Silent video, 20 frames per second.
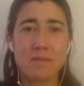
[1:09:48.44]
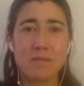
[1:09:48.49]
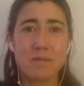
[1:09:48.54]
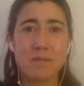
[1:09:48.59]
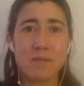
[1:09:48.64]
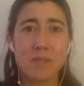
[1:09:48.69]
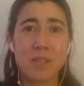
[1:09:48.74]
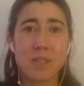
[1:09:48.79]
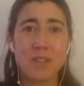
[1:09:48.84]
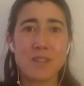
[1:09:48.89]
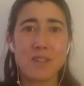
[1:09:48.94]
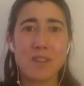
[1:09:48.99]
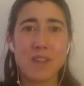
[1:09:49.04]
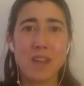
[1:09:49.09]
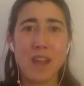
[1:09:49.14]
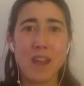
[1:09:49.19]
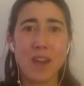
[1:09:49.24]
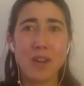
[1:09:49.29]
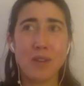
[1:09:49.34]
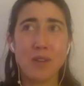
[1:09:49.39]
Because
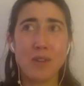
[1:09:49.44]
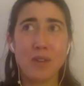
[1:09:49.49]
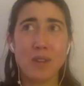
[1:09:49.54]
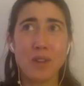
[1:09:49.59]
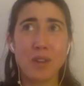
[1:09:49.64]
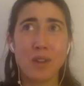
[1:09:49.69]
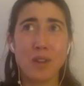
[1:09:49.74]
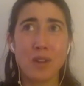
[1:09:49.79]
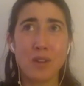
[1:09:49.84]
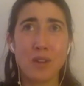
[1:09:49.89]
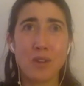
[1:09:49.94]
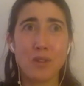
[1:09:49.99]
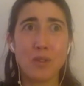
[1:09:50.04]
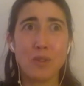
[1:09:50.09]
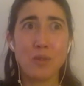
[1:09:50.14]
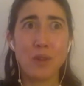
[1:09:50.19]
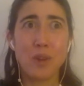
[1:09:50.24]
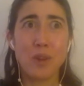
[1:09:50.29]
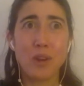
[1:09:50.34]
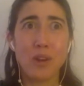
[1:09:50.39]
now
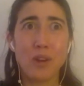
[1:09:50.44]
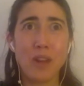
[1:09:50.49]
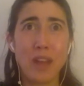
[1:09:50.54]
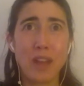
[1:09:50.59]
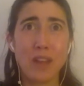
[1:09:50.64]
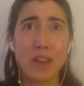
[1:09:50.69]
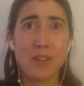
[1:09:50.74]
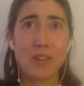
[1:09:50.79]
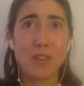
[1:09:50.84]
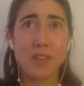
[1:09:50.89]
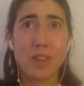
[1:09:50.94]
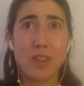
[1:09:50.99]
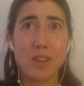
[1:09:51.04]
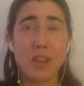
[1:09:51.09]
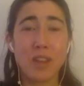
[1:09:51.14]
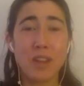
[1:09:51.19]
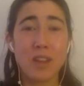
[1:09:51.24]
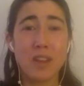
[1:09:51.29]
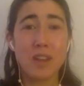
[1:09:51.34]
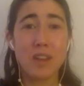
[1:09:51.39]
you are actually
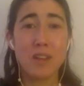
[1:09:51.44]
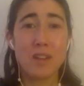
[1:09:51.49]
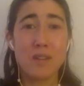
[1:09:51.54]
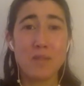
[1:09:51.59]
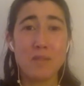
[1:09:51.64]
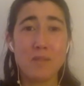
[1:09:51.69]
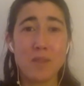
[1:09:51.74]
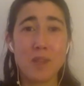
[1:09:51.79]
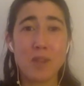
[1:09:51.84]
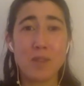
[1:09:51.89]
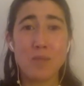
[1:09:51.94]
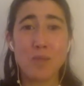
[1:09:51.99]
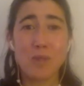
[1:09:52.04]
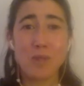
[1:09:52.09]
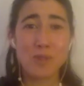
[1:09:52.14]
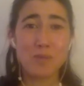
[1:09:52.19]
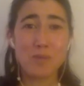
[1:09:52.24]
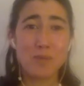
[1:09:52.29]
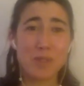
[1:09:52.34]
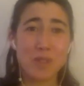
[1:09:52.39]
being more
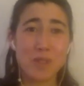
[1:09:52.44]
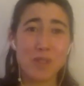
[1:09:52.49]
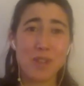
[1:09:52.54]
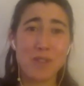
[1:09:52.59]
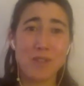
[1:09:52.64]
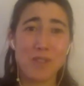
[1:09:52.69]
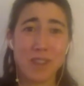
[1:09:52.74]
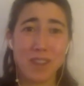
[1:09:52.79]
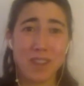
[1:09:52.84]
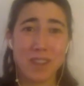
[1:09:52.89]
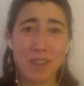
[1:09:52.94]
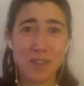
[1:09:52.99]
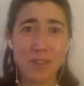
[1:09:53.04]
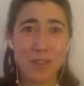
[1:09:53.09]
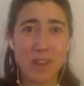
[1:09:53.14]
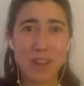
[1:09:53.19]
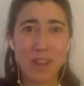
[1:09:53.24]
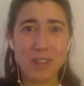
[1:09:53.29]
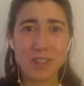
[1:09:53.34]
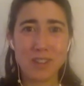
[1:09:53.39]
specific, you're
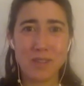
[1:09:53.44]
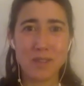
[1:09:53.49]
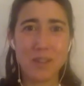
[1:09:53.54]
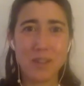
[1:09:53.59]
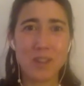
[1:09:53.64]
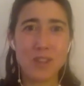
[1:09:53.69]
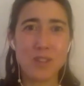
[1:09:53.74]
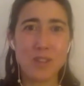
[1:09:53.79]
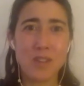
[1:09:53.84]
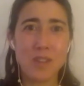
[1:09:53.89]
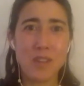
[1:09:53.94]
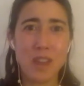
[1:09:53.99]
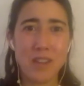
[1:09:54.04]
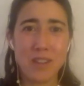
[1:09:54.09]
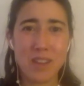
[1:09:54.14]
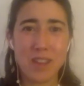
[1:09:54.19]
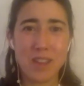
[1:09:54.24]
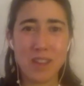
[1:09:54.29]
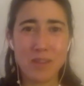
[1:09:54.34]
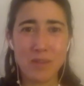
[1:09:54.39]
actually
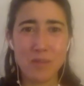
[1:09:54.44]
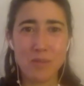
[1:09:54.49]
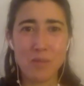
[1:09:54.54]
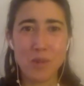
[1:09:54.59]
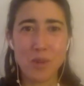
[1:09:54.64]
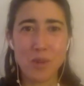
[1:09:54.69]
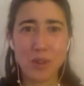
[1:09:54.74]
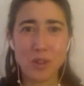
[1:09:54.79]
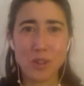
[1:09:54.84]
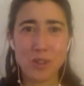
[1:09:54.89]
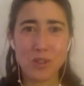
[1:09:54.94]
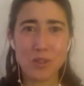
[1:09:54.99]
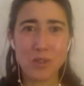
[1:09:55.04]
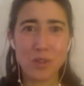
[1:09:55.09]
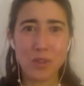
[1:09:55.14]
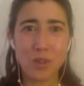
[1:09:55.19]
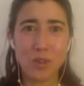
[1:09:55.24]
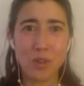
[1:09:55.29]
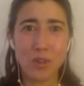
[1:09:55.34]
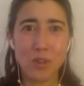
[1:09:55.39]
having even more
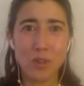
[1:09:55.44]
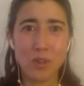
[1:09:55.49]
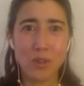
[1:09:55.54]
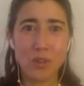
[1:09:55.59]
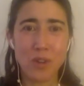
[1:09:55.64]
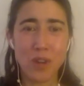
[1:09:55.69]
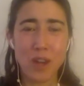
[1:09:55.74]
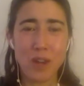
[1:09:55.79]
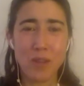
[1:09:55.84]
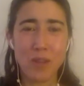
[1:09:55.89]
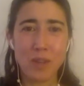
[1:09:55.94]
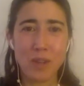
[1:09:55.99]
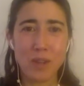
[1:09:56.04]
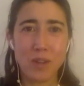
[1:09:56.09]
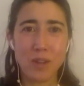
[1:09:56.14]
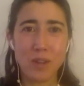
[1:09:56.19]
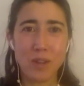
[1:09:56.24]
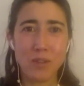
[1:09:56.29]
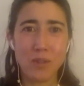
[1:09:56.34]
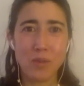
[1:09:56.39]
control over how much,
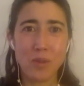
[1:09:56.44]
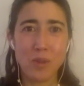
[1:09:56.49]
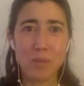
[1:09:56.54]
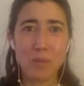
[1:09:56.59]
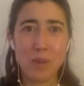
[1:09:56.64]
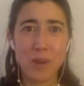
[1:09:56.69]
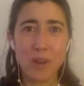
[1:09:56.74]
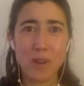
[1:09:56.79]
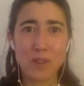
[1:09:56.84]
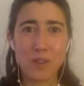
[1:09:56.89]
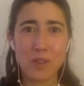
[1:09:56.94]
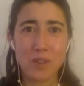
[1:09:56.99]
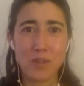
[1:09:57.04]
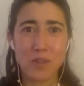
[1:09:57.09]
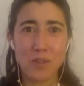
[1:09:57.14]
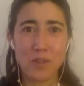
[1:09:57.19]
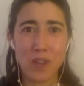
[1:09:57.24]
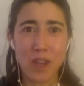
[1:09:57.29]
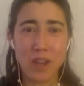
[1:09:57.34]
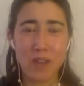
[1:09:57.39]
over what parts of your
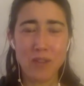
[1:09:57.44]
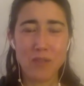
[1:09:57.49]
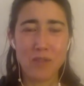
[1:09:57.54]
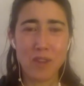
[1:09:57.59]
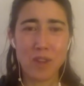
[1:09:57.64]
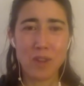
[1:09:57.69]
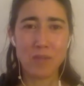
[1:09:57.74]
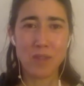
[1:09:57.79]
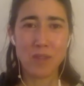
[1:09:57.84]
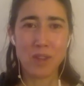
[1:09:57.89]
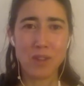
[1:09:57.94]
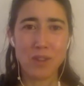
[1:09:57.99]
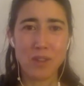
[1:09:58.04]
diaphragm that you're